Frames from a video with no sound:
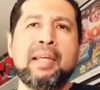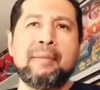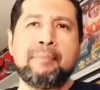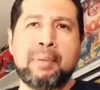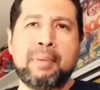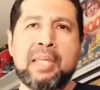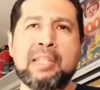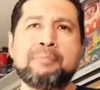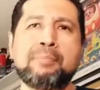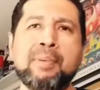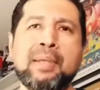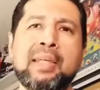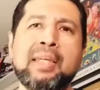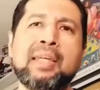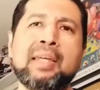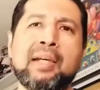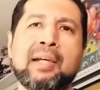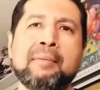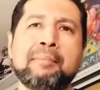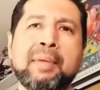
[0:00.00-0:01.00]
PSP
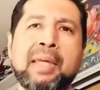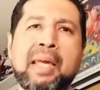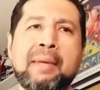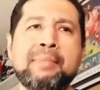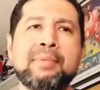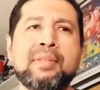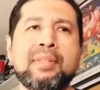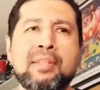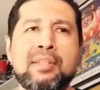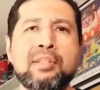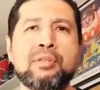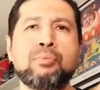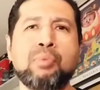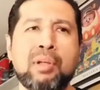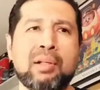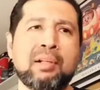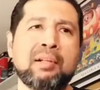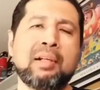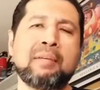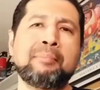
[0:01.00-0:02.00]
games. This is
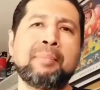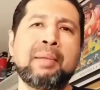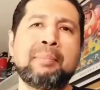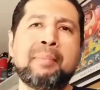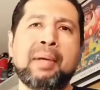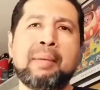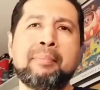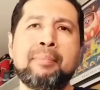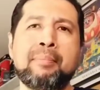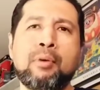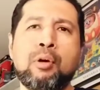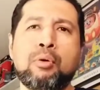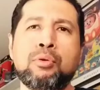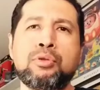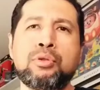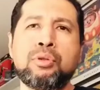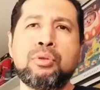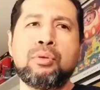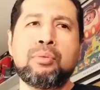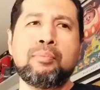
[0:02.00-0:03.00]
one going to be my
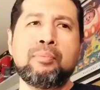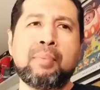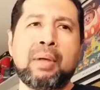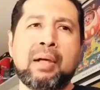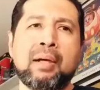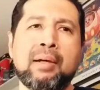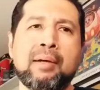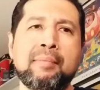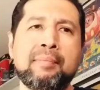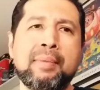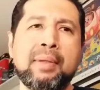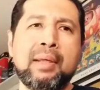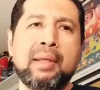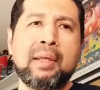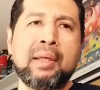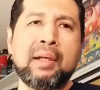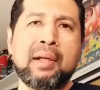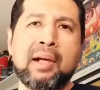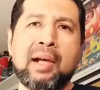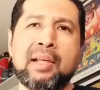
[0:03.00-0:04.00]
go-to
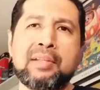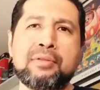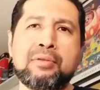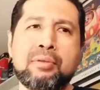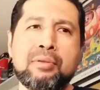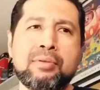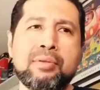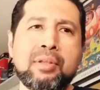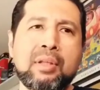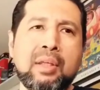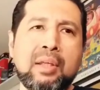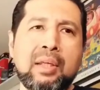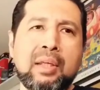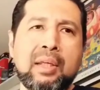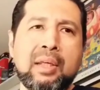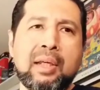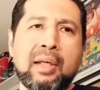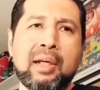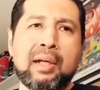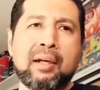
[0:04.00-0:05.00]
consoles.
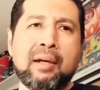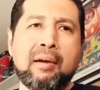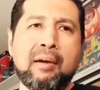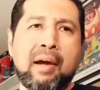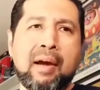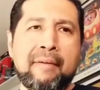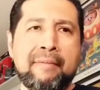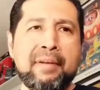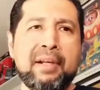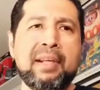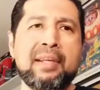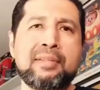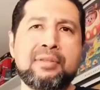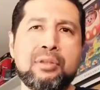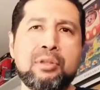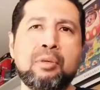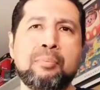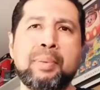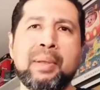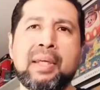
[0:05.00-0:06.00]
Obviously,
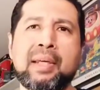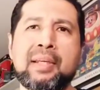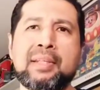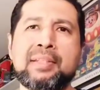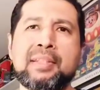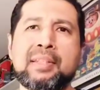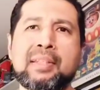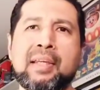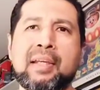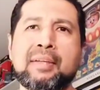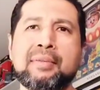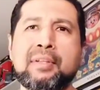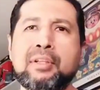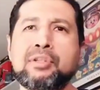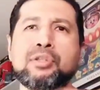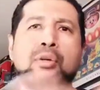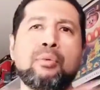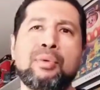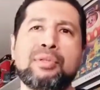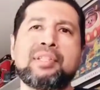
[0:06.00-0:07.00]
too, because
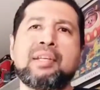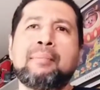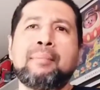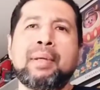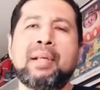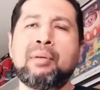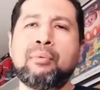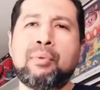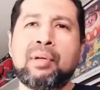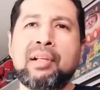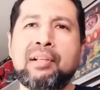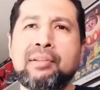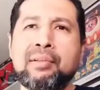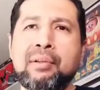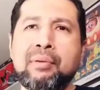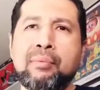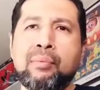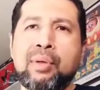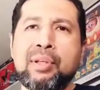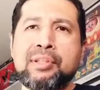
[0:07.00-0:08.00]
there's always somebody who
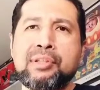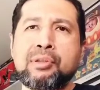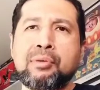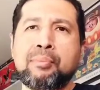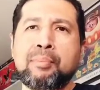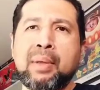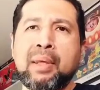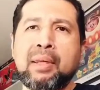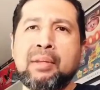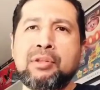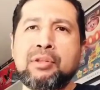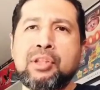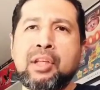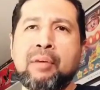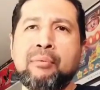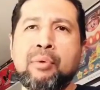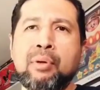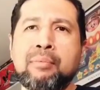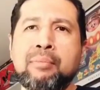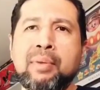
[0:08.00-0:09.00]
wants to
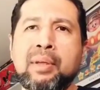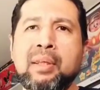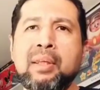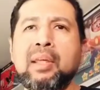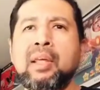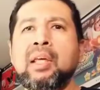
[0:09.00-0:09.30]
jam with me.